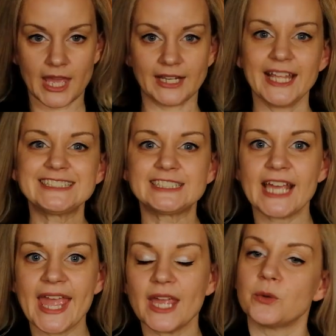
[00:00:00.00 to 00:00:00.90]
And let's
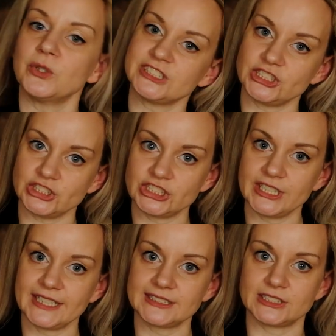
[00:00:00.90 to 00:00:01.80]
say it was a
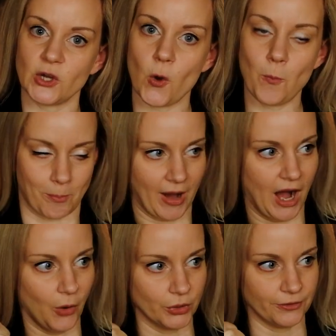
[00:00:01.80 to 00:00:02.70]
success, so
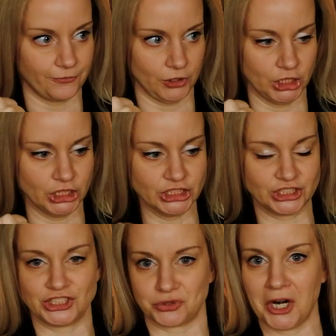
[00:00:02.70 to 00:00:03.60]
Power Fist
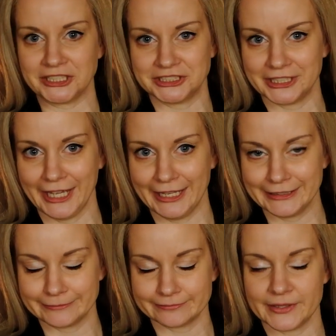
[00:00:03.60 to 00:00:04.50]
strikes
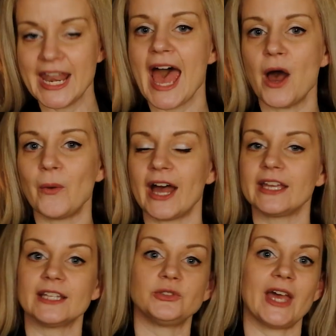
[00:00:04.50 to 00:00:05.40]
again. Now I
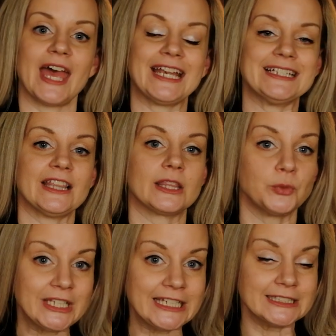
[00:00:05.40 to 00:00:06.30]
get to add
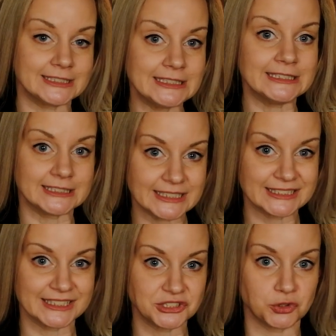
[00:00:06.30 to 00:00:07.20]
3
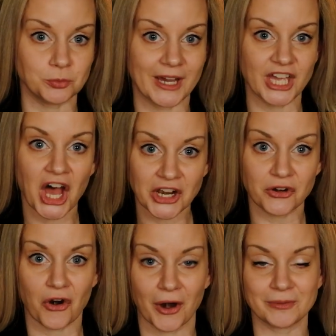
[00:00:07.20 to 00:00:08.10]
d6s to my
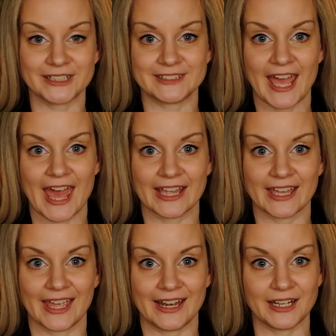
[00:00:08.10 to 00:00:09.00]
unarmed attack,
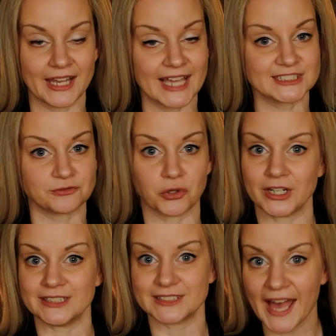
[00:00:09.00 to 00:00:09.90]
and it lasts for
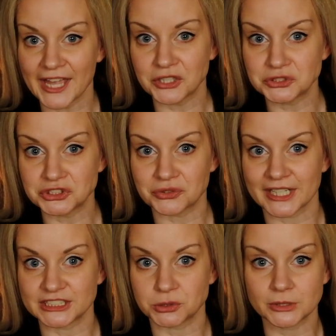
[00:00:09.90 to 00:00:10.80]
an entire
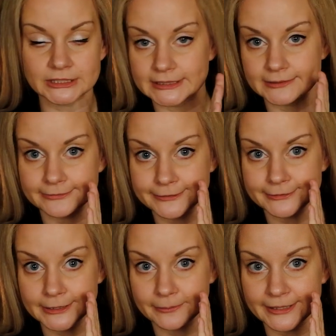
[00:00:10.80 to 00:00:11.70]
stretch, which is
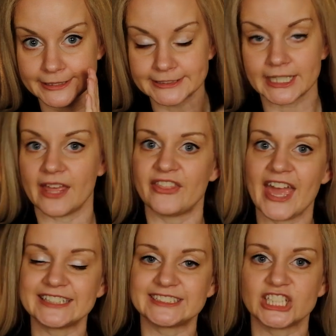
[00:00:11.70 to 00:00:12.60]
15 minutes, and
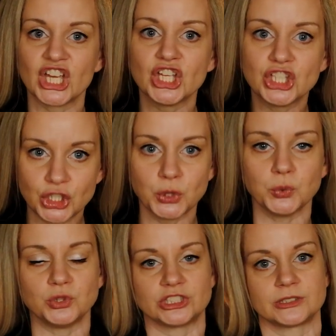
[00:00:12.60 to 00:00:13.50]
that's
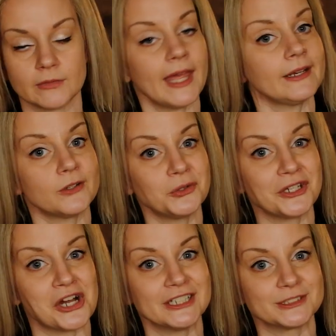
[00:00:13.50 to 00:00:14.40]
huge. And it only
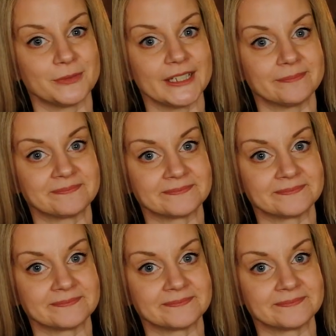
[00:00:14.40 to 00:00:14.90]
cost me